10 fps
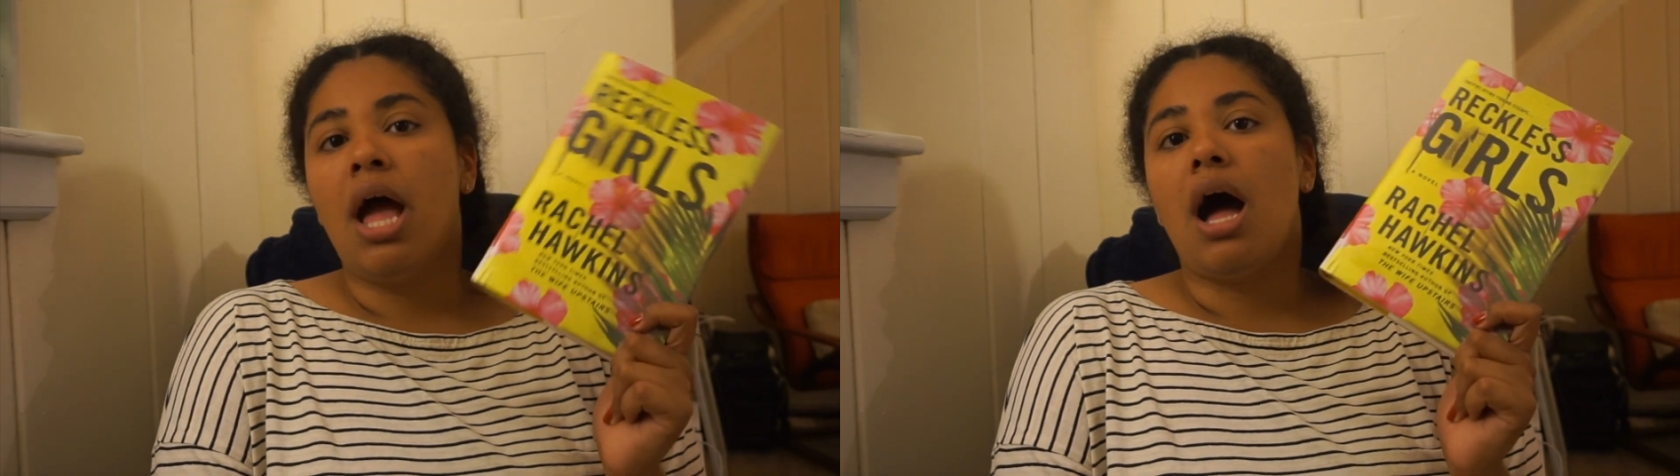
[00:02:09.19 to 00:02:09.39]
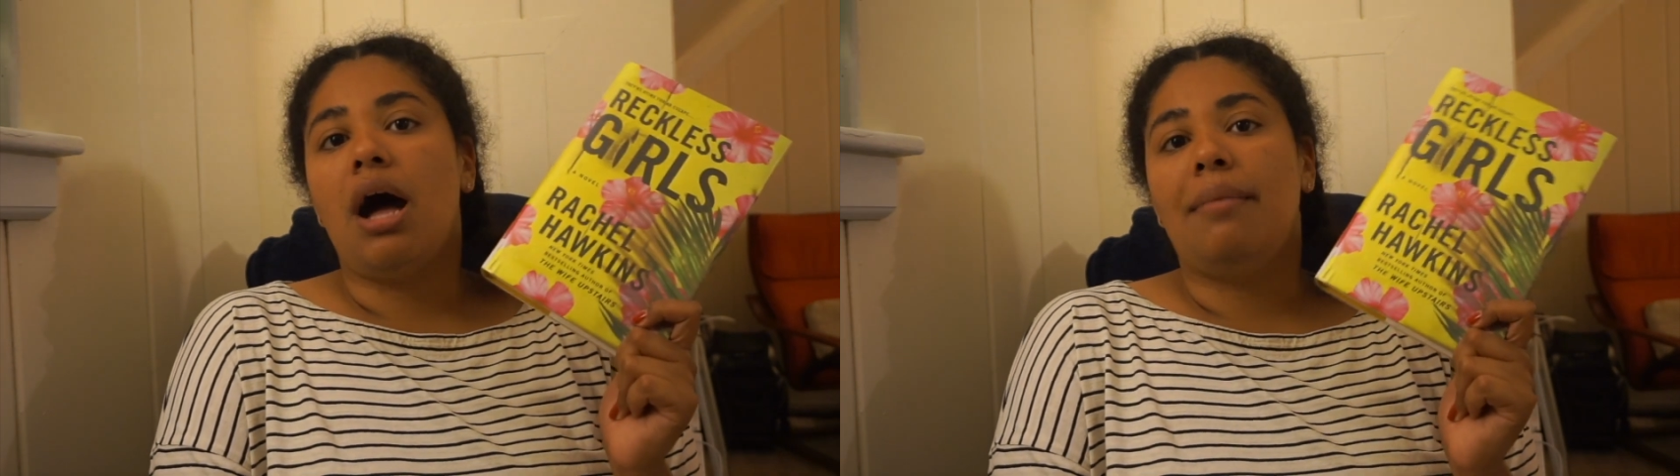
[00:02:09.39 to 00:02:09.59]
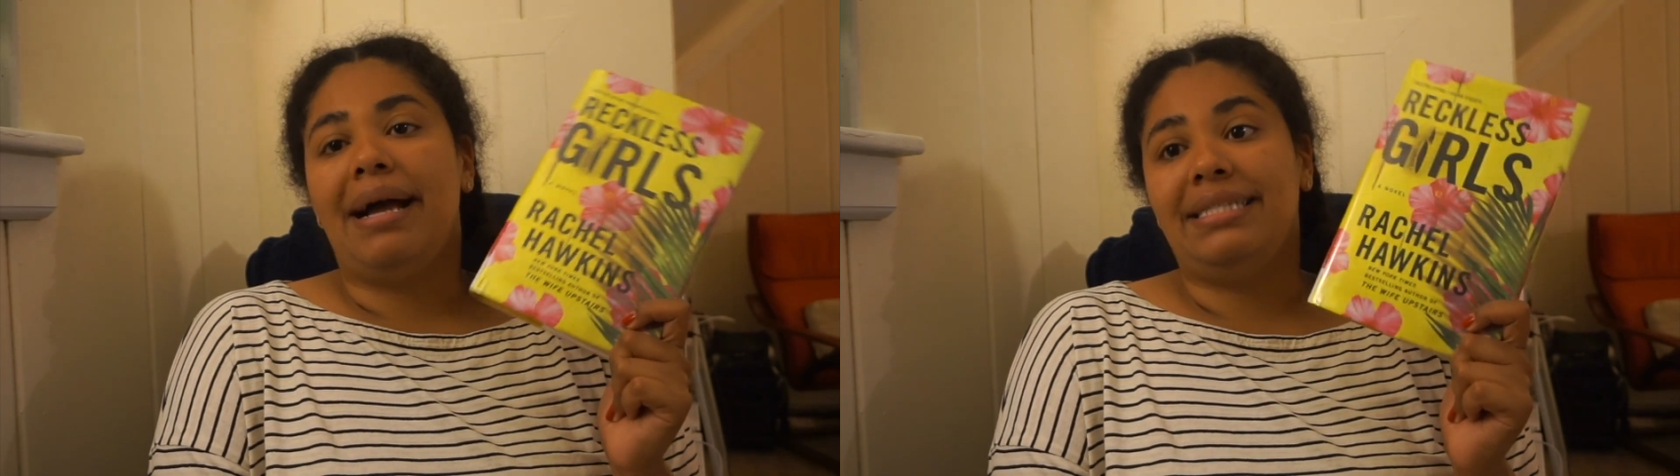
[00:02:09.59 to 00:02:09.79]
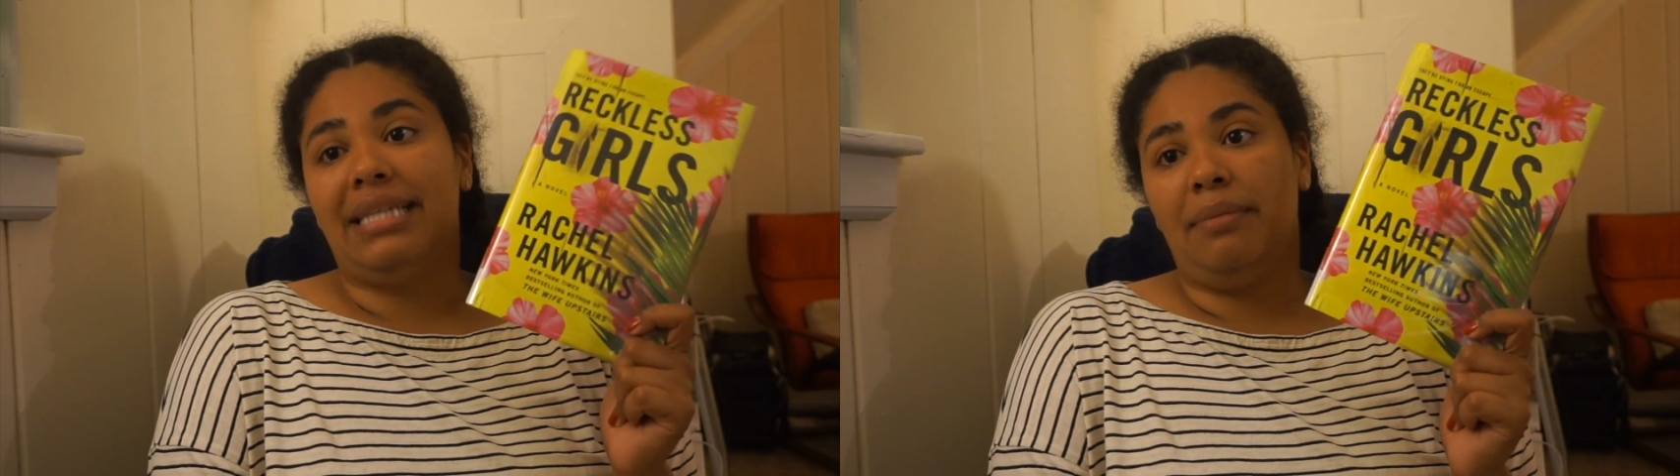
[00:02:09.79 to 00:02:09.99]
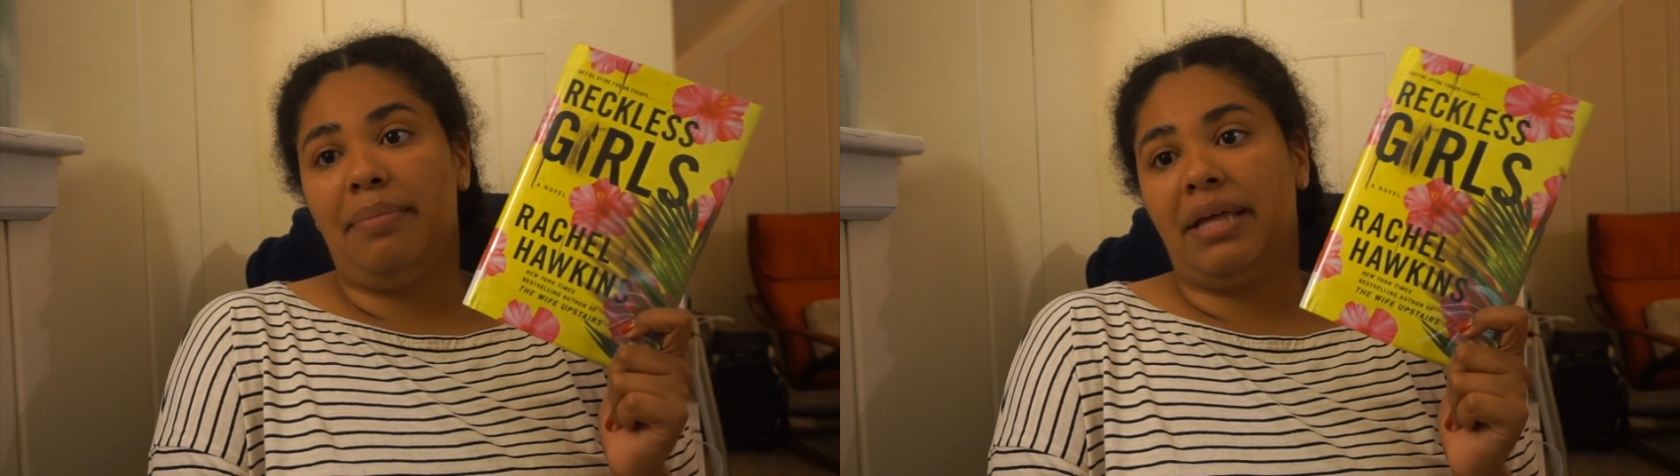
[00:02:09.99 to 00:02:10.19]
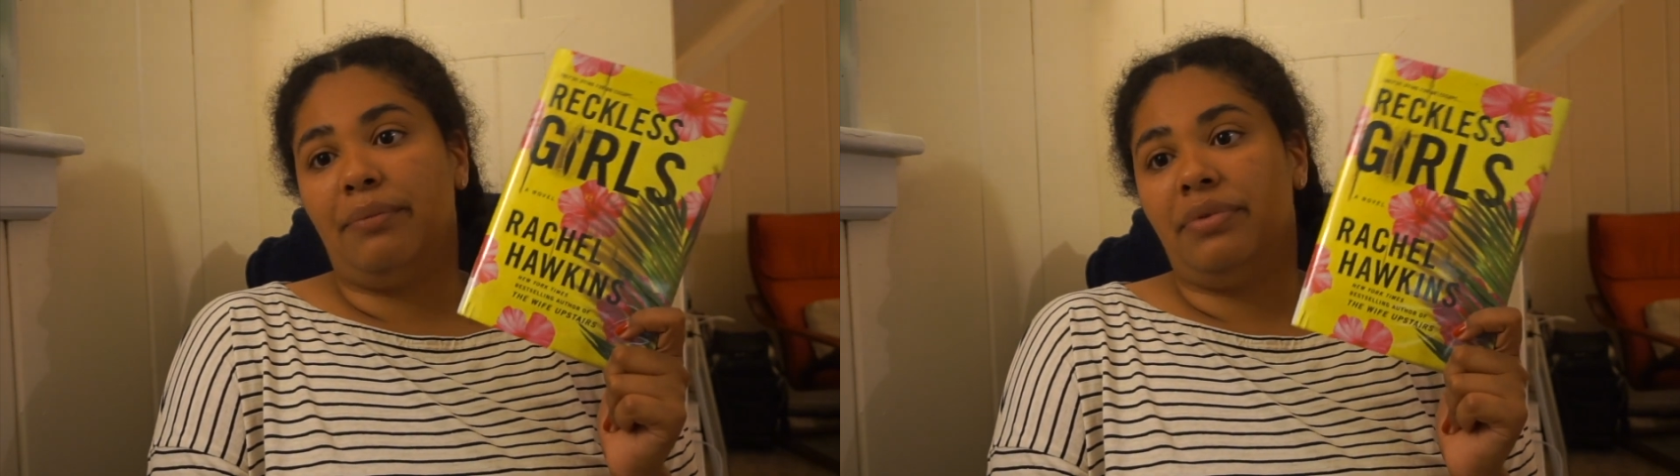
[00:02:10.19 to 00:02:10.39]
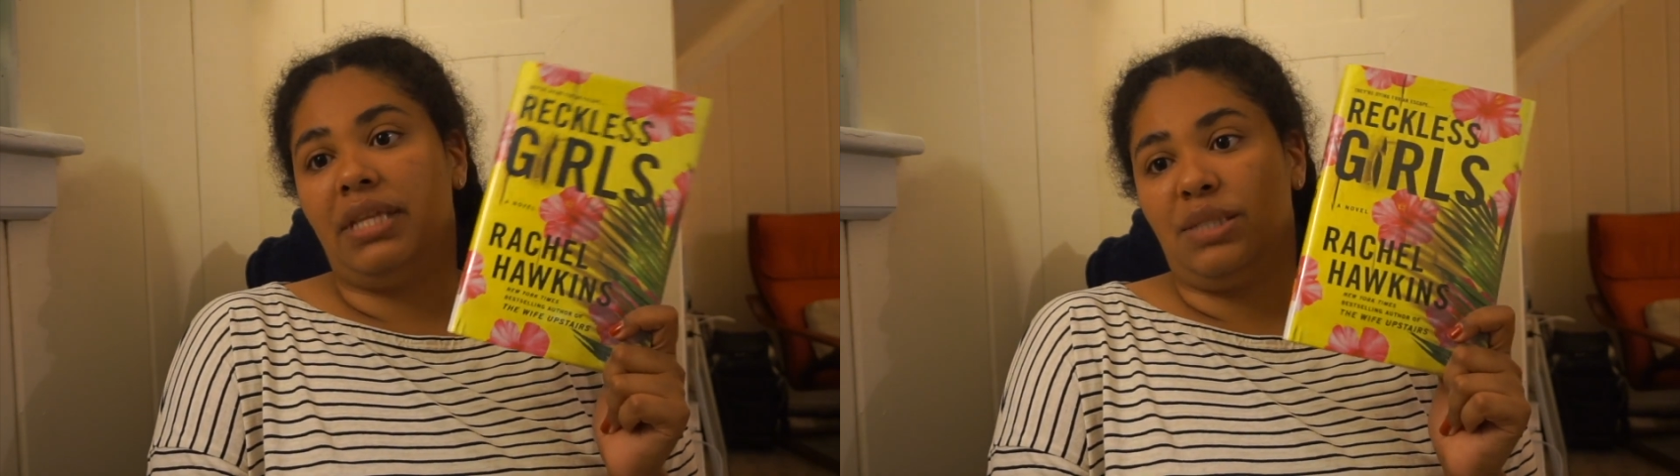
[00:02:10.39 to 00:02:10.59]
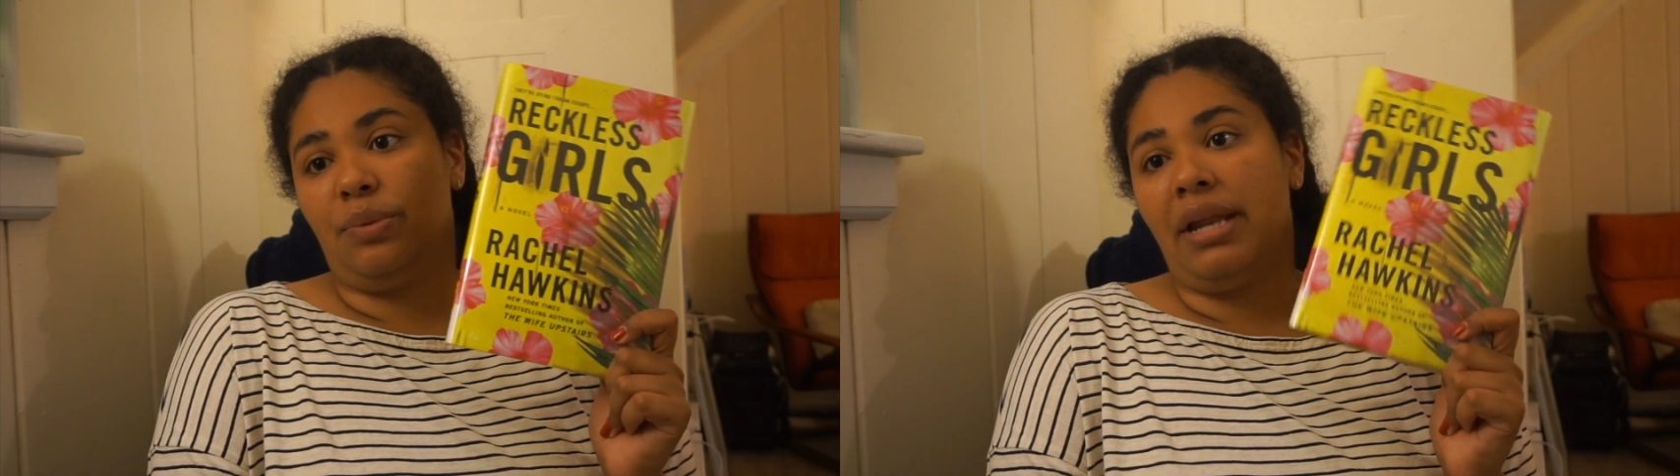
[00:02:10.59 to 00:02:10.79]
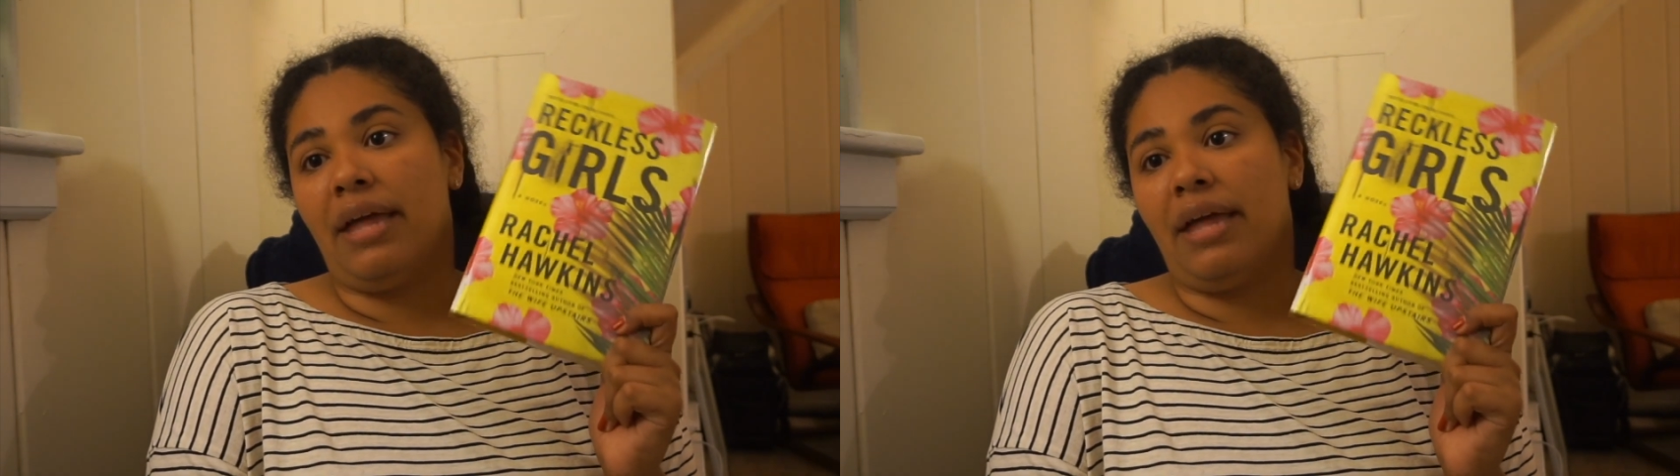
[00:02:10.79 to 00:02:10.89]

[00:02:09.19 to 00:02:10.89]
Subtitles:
I didn't pick this one.